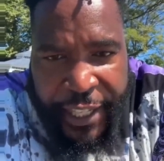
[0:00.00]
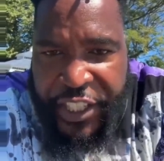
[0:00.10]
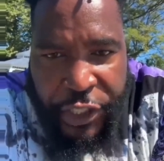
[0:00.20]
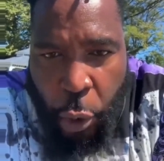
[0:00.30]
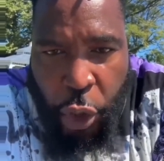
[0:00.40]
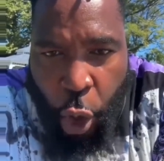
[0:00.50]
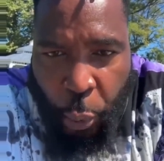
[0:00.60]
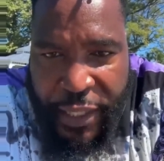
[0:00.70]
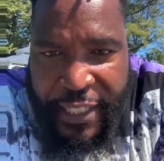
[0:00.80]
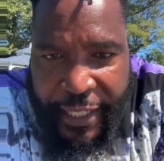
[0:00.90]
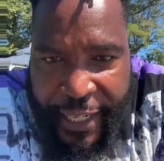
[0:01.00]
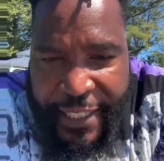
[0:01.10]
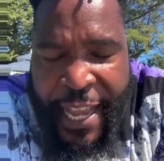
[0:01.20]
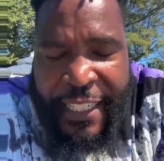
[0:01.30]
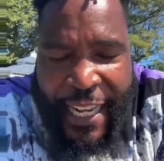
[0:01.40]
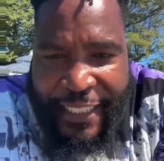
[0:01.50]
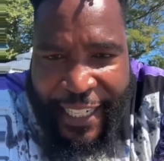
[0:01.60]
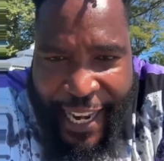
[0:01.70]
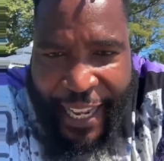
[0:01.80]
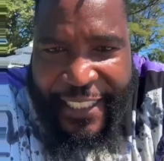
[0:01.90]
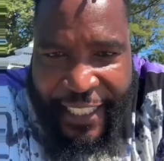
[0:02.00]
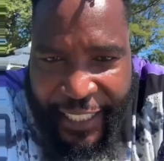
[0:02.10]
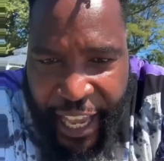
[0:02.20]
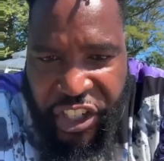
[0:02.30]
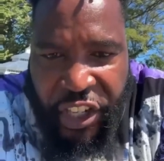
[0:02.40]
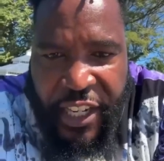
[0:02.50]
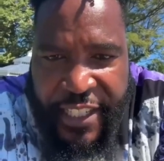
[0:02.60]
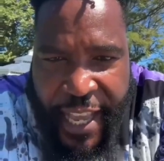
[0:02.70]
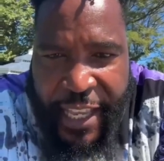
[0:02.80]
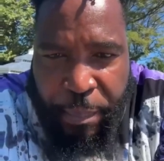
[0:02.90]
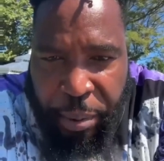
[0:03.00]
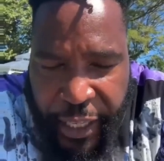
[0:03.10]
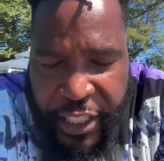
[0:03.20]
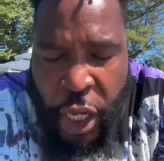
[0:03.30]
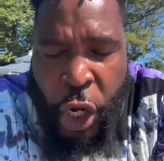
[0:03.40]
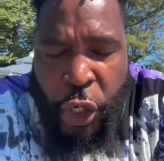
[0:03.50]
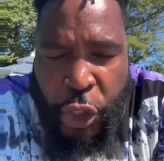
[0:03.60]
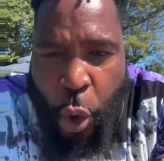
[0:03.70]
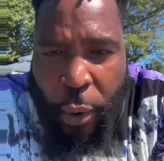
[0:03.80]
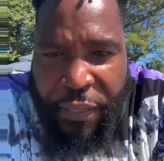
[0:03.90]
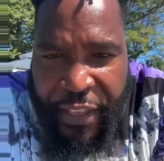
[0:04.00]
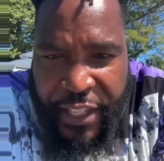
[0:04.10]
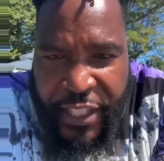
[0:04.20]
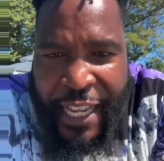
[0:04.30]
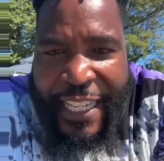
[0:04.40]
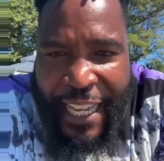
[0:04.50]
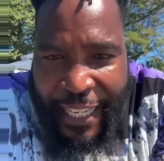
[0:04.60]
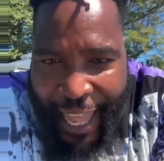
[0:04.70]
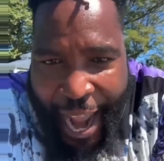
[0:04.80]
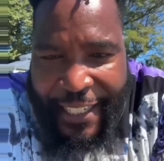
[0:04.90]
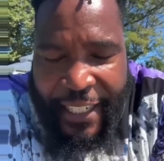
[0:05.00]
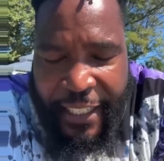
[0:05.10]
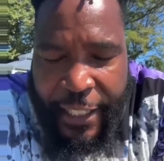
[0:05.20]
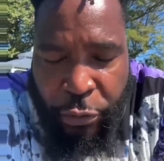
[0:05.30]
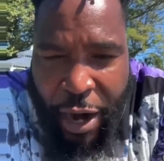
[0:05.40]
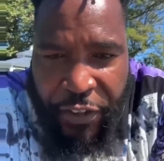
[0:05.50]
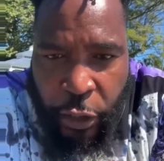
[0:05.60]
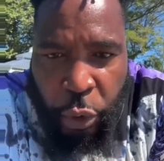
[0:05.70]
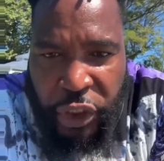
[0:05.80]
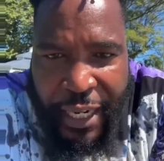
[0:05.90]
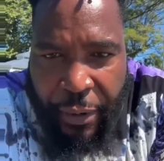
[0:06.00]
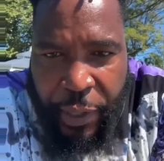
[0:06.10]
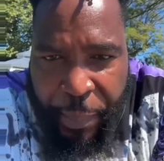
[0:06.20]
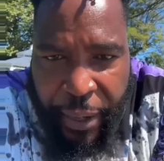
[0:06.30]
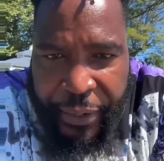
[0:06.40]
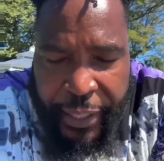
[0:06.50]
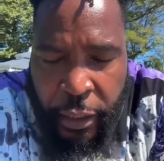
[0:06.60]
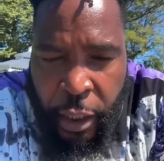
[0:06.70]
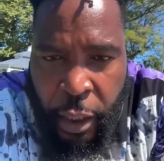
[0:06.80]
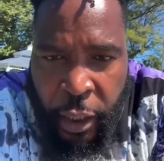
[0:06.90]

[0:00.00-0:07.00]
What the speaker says: It's no coincidence that the next election is taking place during this galactically revolutionary period.